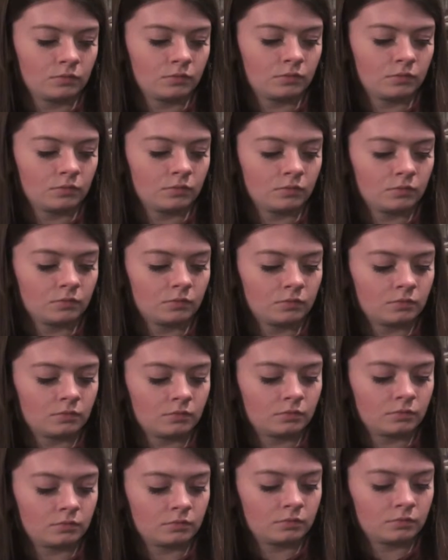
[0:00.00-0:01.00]

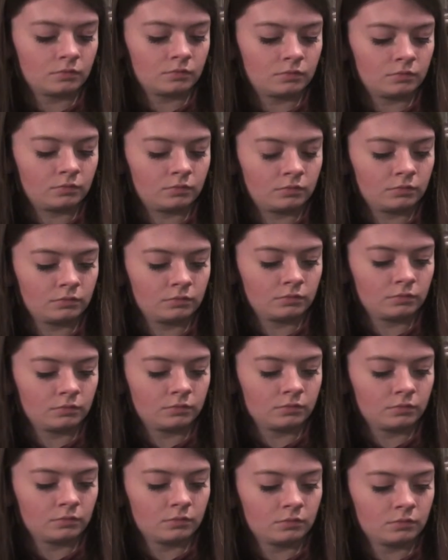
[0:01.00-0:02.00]

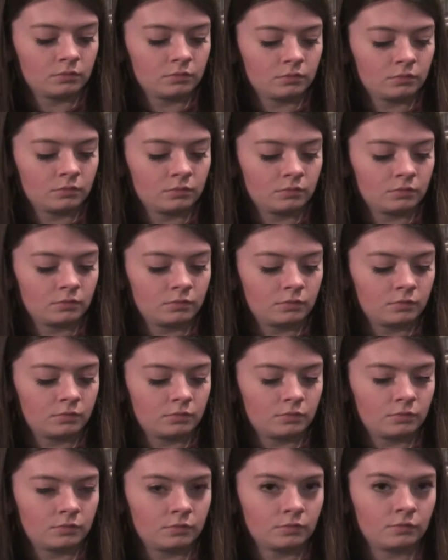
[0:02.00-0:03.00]

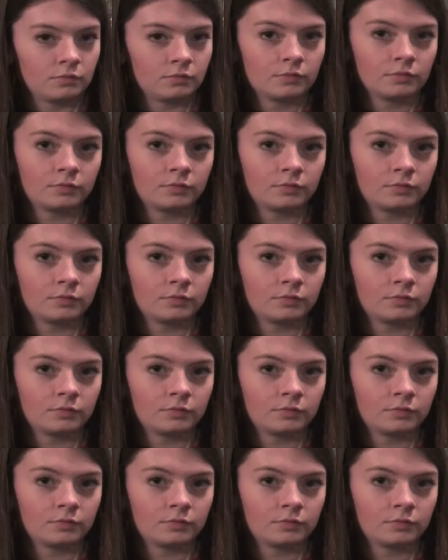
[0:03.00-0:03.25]
[no speech]